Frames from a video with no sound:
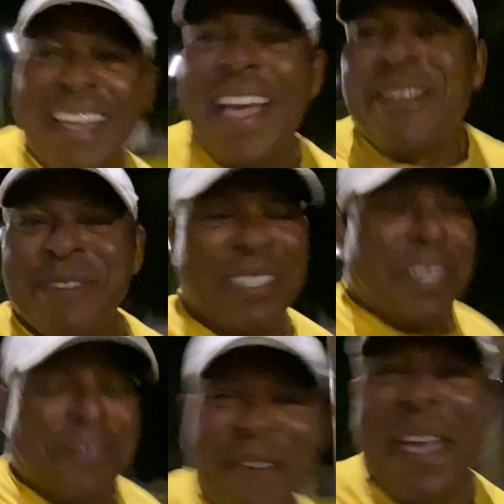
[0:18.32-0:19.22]
Hey, what's
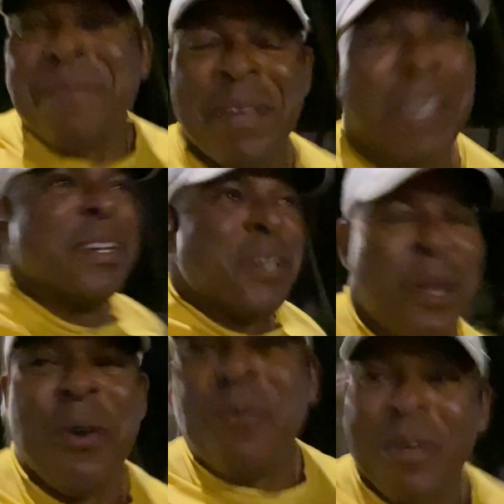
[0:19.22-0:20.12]
up, fam?
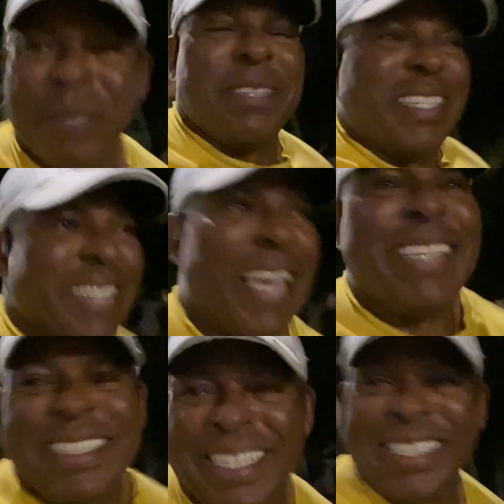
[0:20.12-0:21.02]
Welcome to day
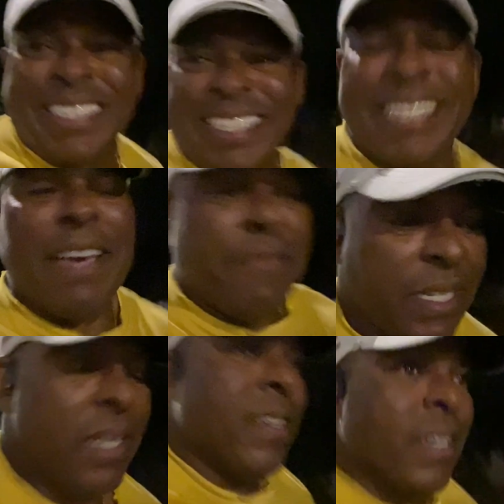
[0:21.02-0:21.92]

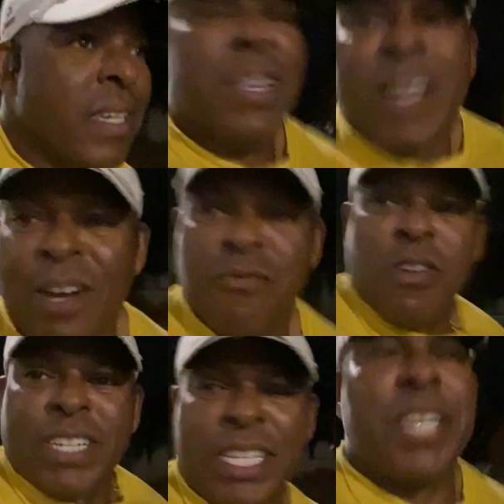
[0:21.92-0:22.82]
67 of
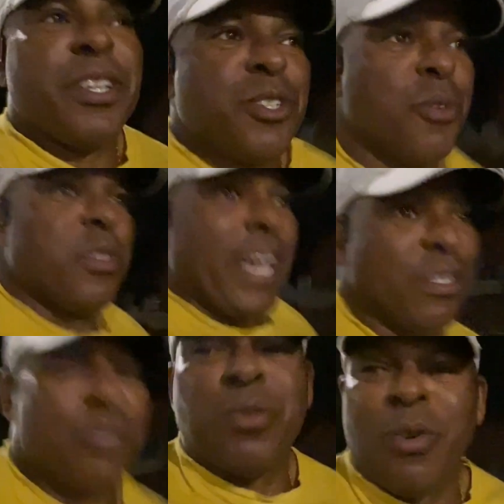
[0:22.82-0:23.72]
Run the Year
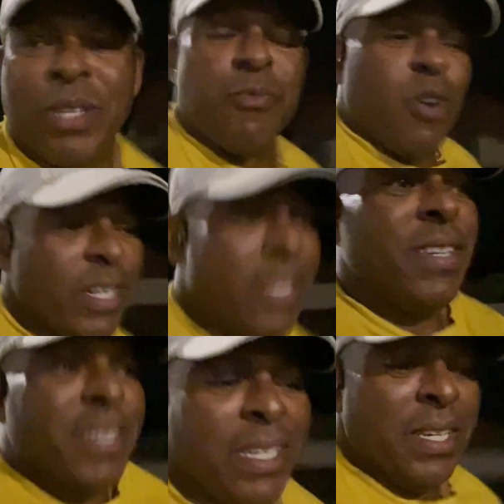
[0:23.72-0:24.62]
2021.
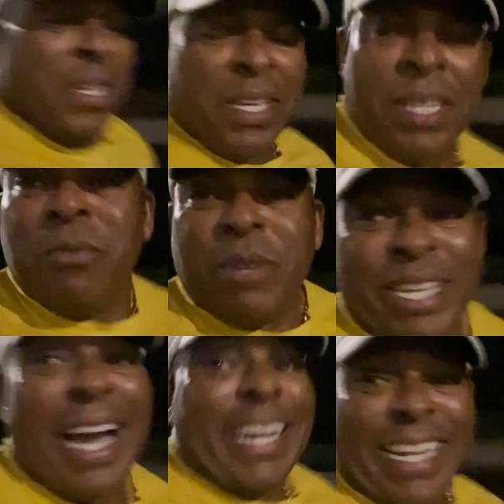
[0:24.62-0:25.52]
We
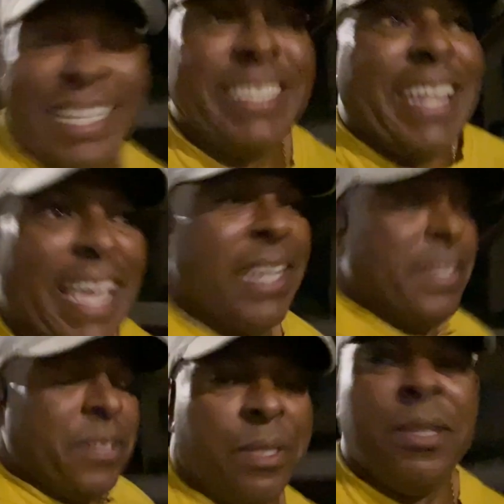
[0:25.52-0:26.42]
got it in today.
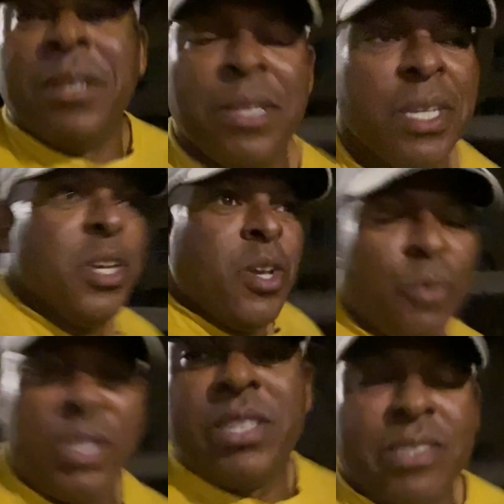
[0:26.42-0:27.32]

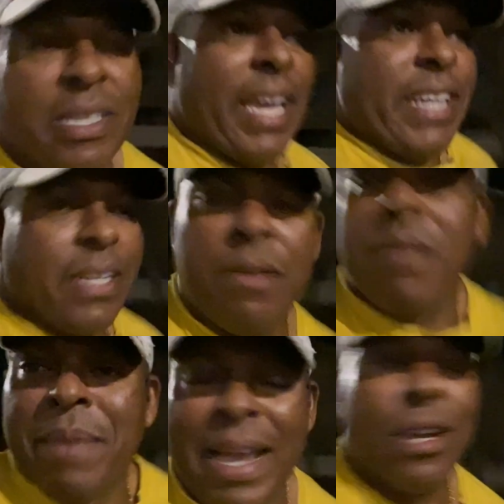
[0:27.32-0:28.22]
We just landed
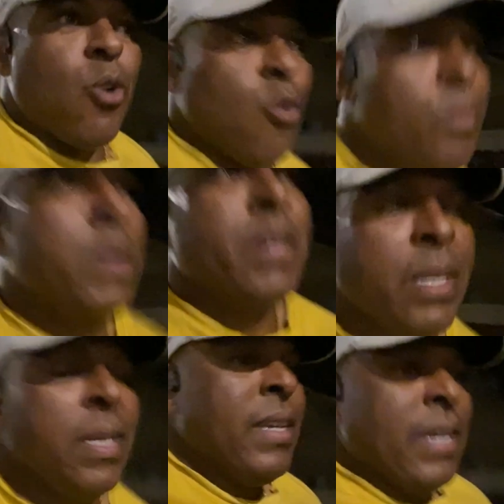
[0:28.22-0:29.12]
back home.
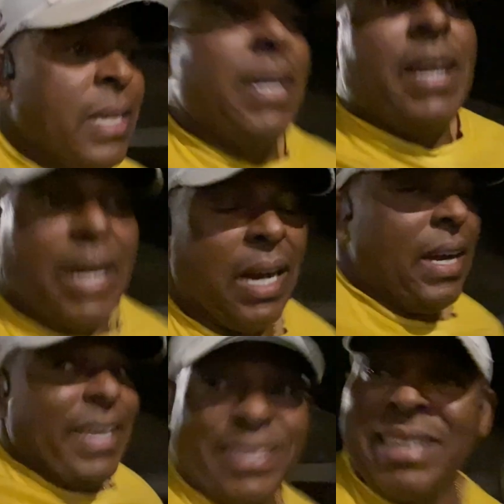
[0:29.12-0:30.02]

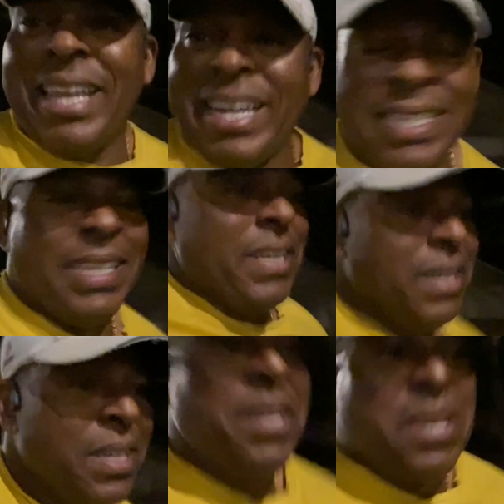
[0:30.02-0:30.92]
It's late,
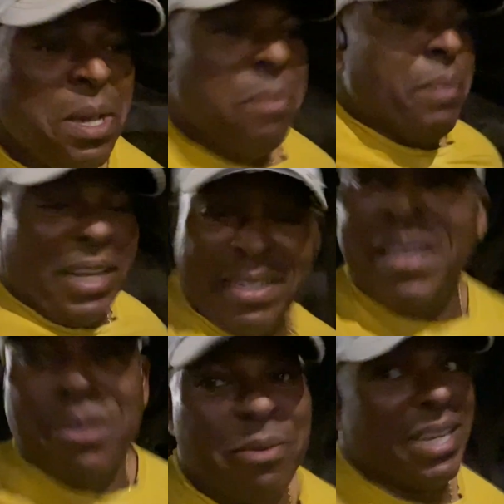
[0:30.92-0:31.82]
but
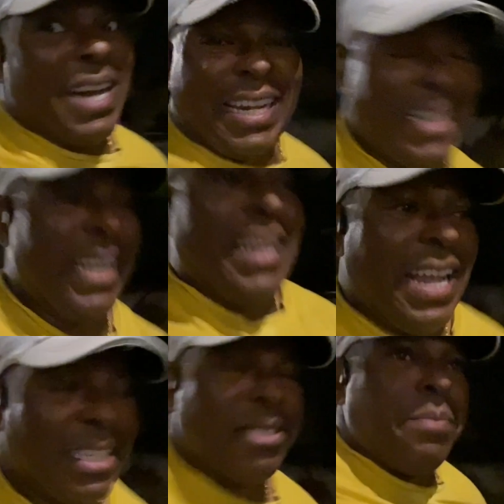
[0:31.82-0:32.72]
we got it in, and
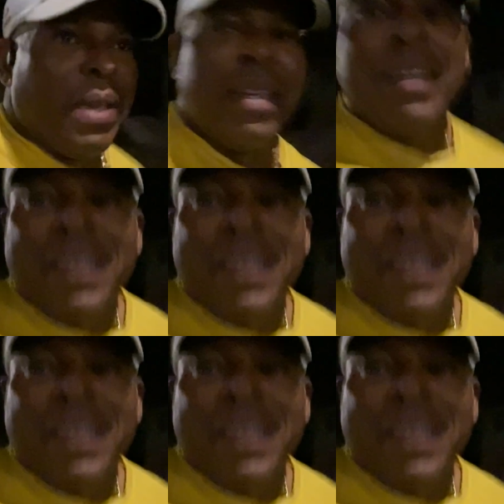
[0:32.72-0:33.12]
that's the big,